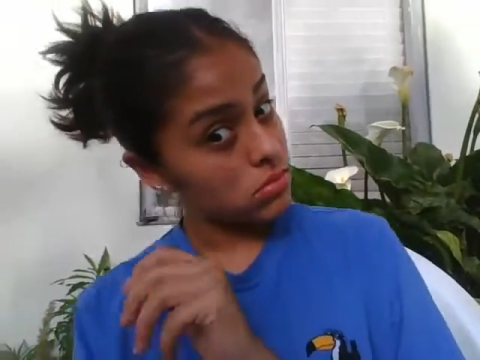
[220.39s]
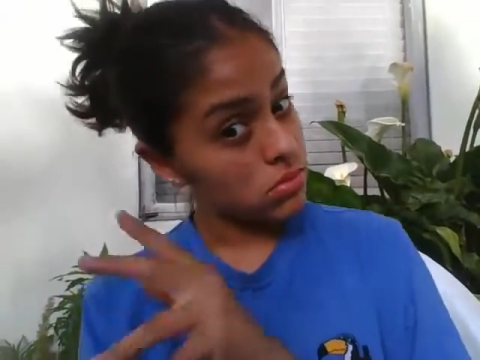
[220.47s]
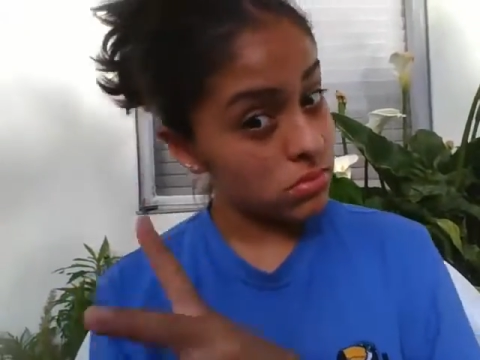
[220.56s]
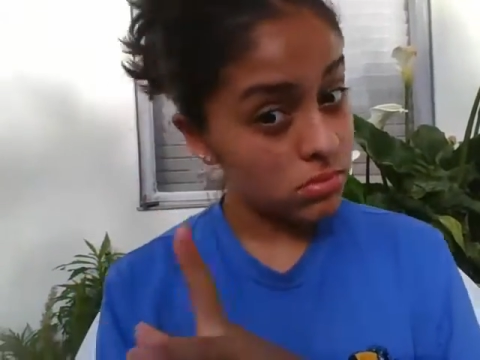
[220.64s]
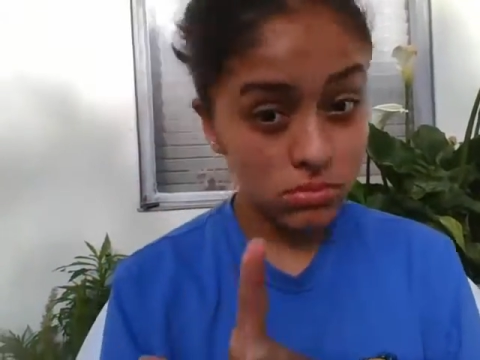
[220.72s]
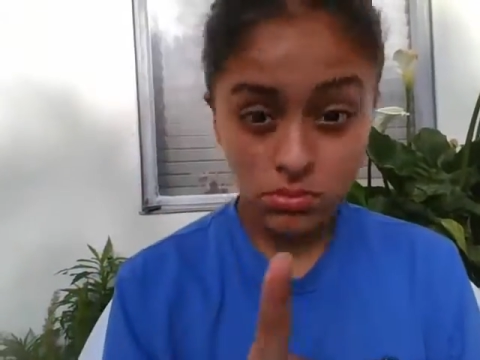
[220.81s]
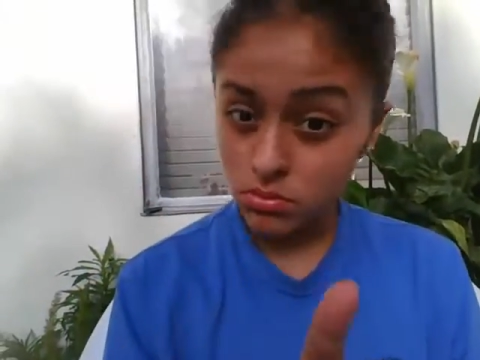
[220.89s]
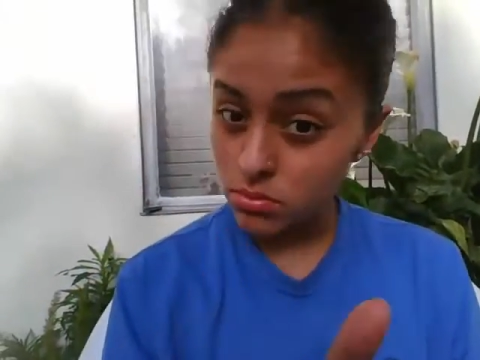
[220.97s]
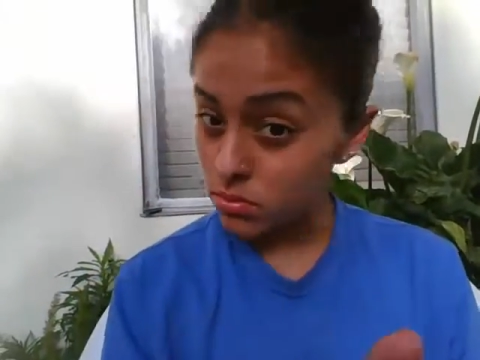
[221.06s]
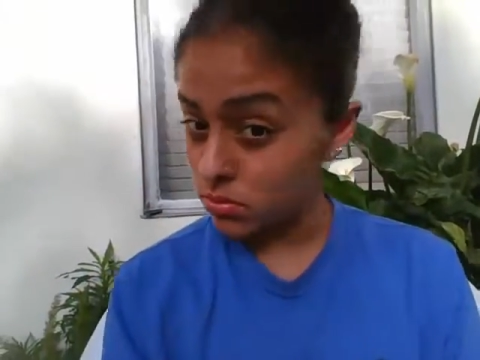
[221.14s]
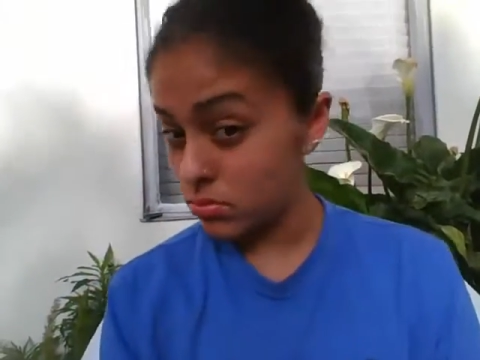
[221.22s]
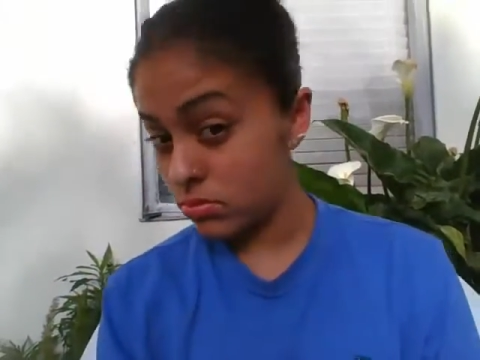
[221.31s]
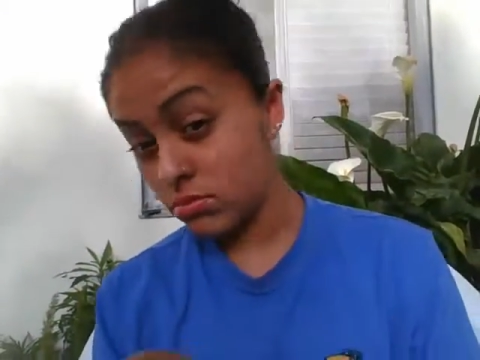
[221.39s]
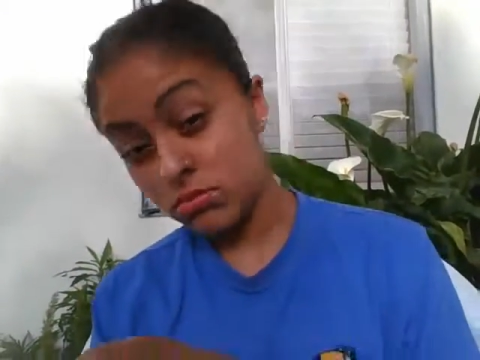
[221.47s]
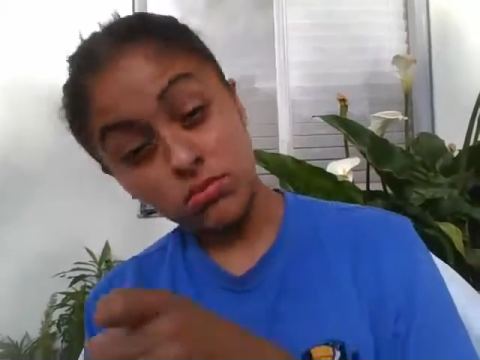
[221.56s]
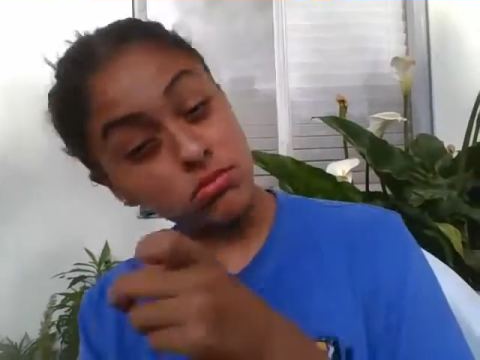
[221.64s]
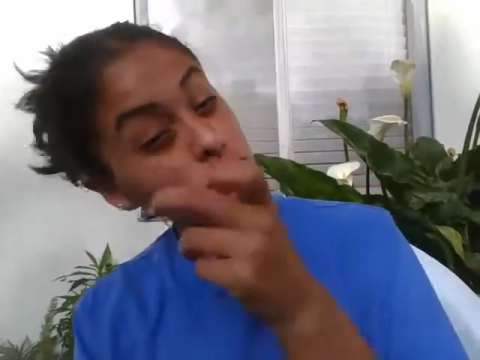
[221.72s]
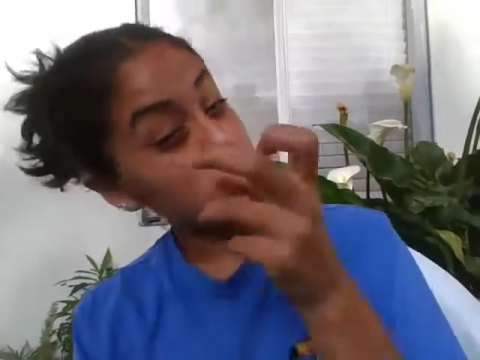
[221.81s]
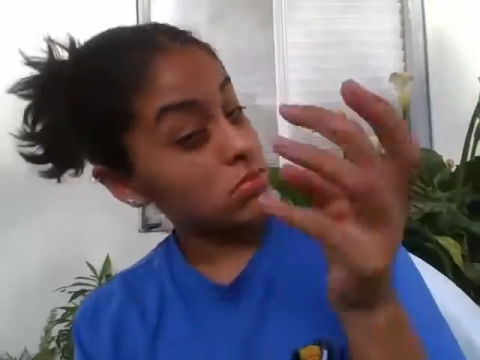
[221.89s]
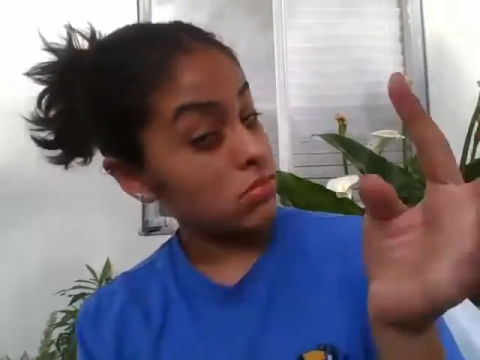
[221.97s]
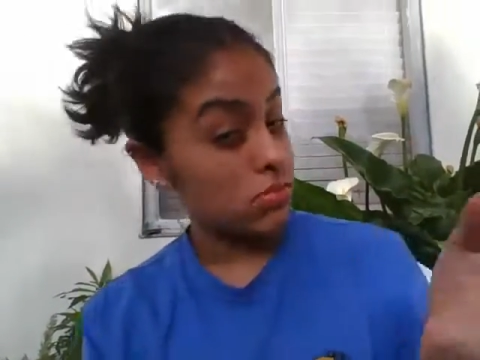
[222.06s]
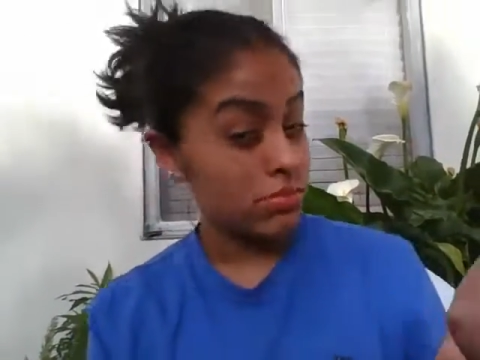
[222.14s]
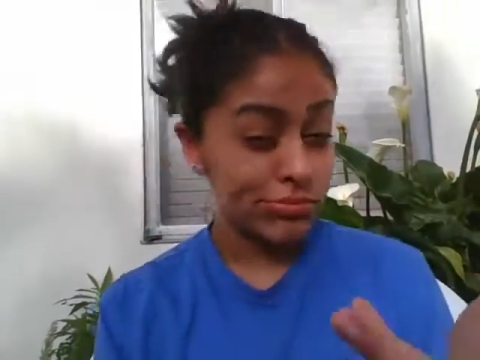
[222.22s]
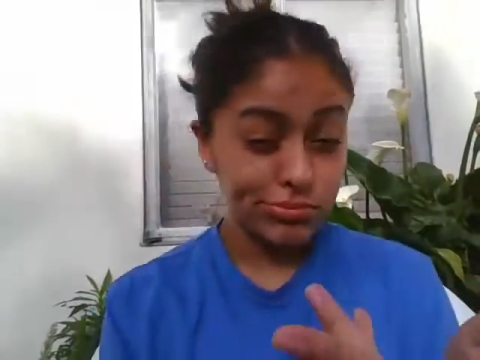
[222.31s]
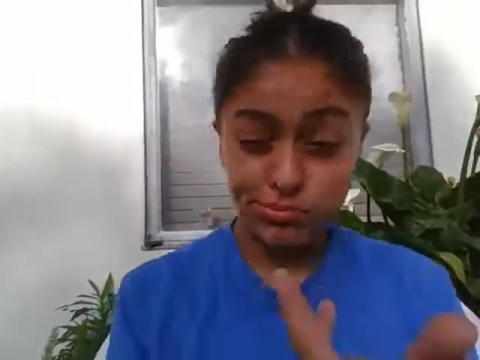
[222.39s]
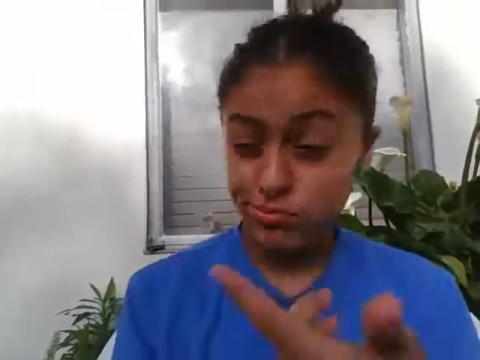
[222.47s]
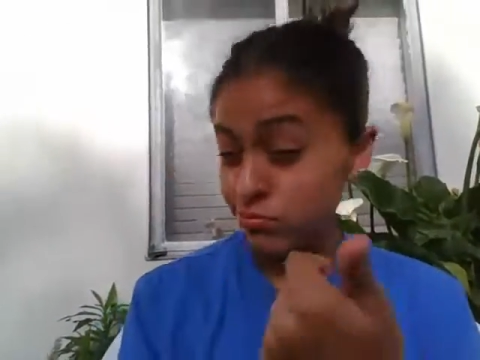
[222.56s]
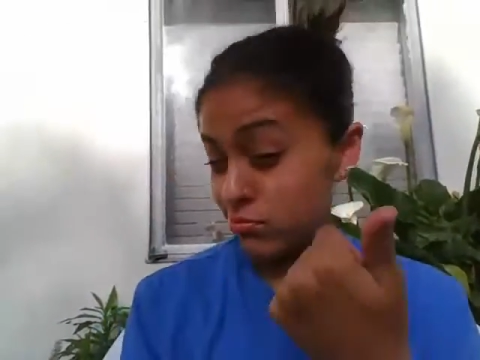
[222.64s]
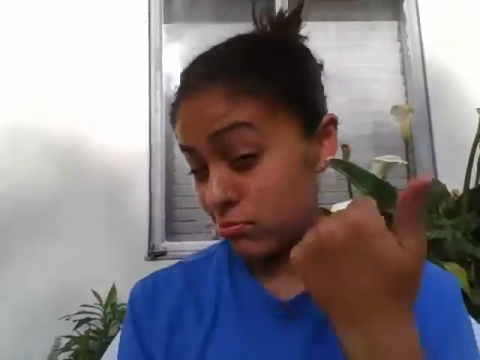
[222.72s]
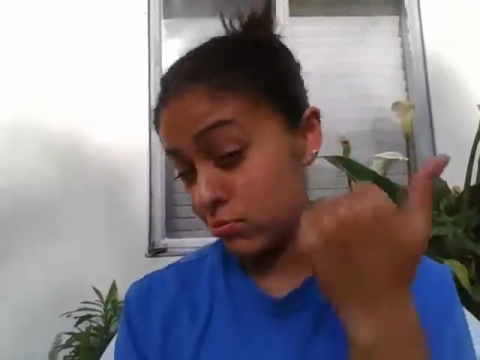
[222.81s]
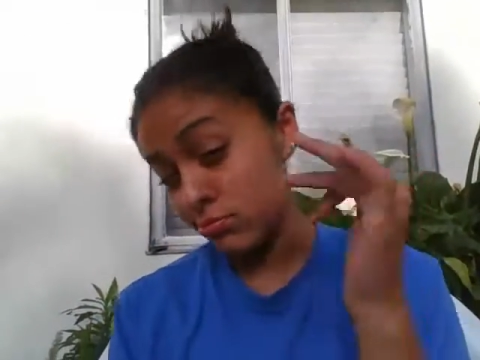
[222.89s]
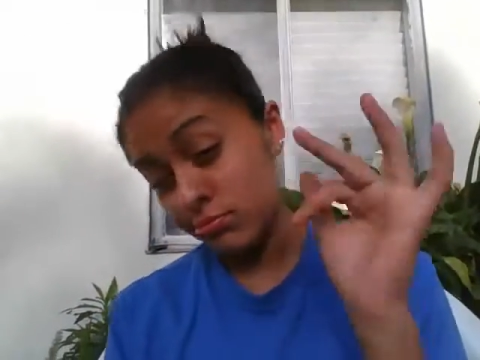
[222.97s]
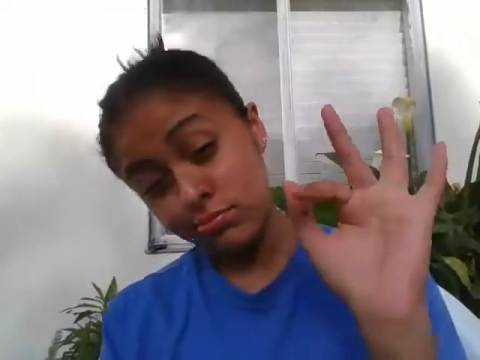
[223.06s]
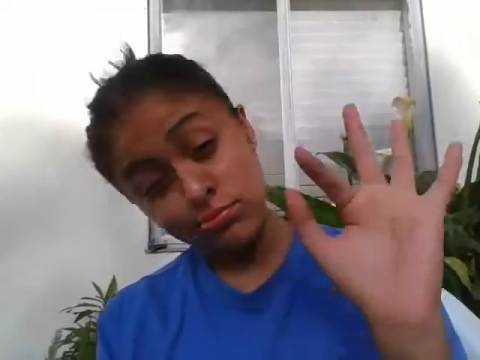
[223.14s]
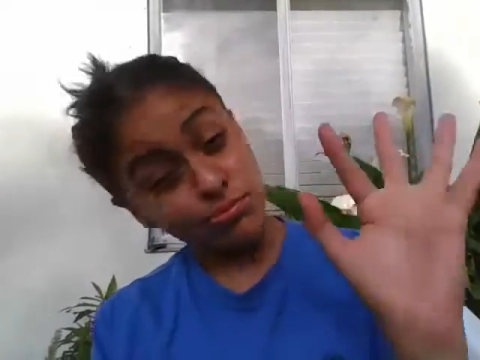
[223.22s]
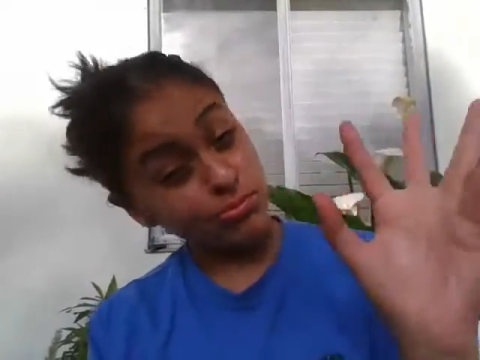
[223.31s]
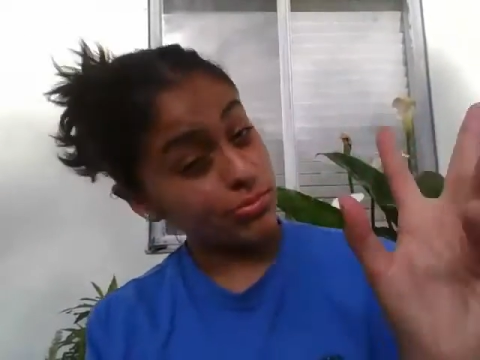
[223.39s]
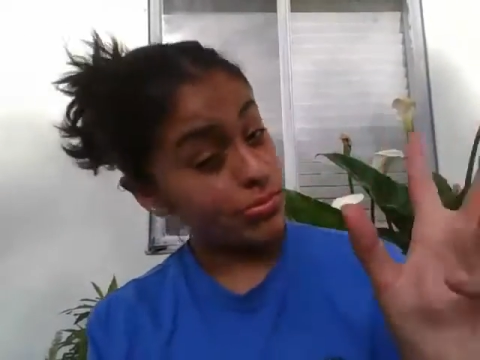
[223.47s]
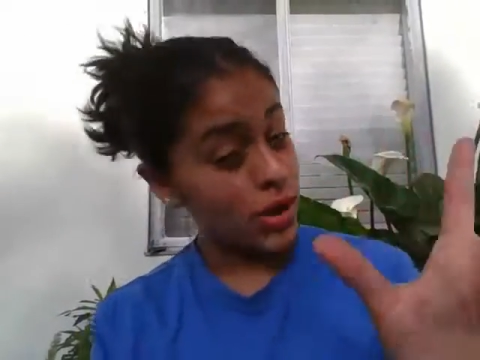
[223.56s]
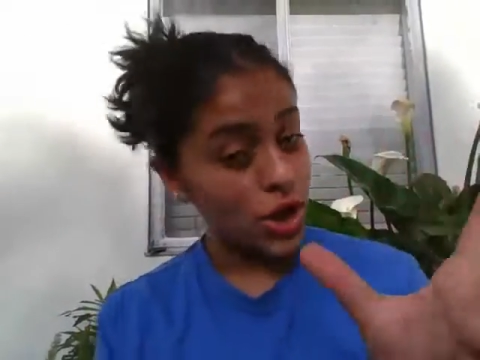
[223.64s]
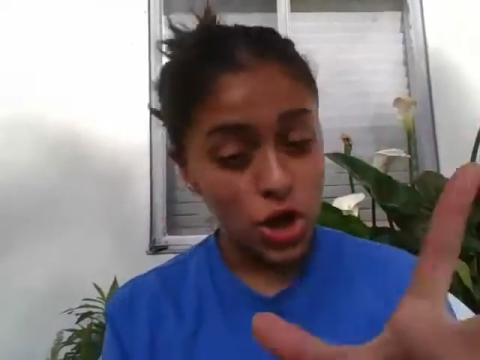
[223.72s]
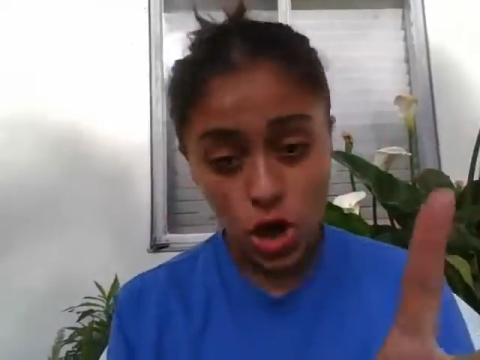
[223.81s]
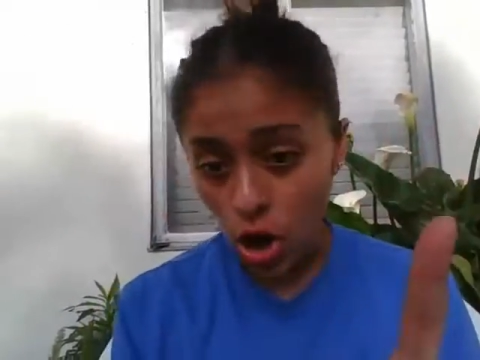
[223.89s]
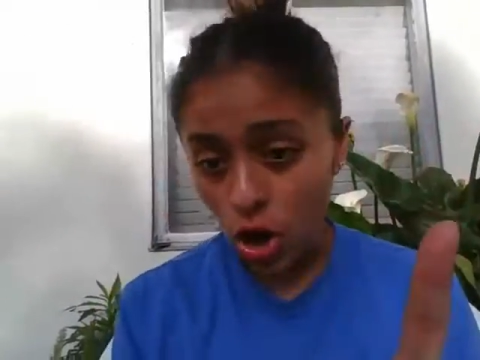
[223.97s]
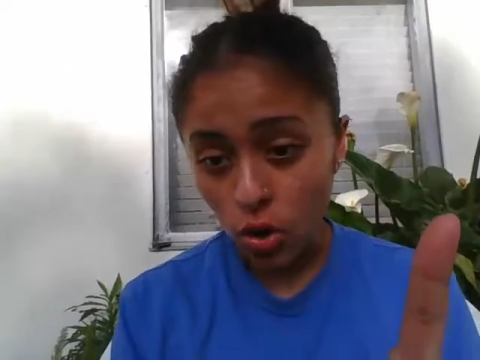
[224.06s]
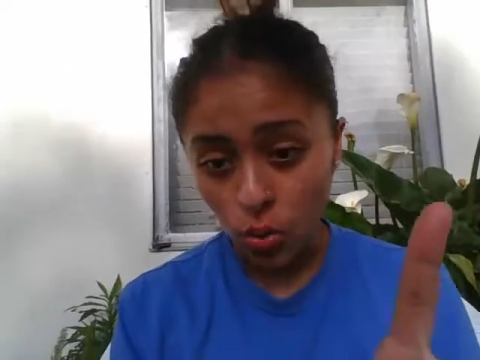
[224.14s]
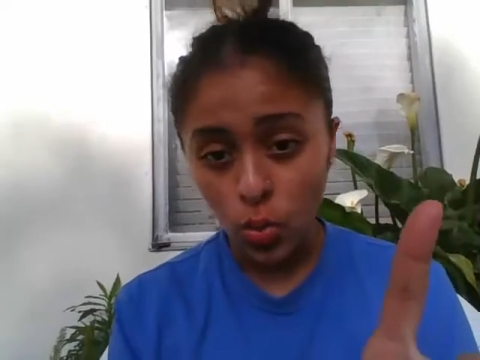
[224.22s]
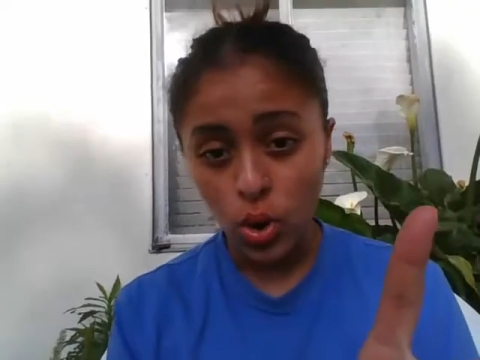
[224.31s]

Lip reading: No.